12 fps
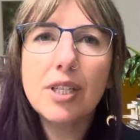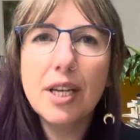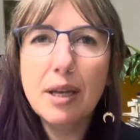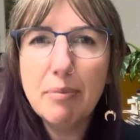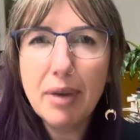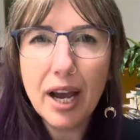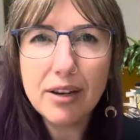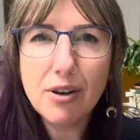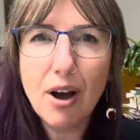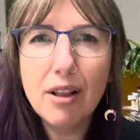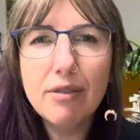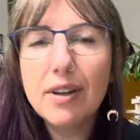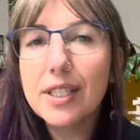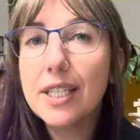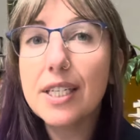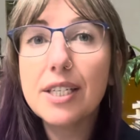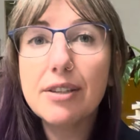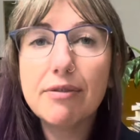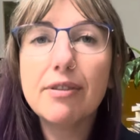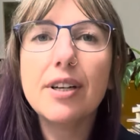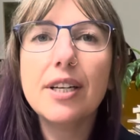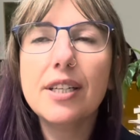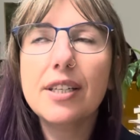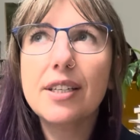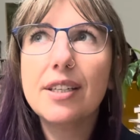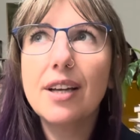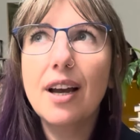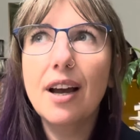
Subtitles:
impact all of us in different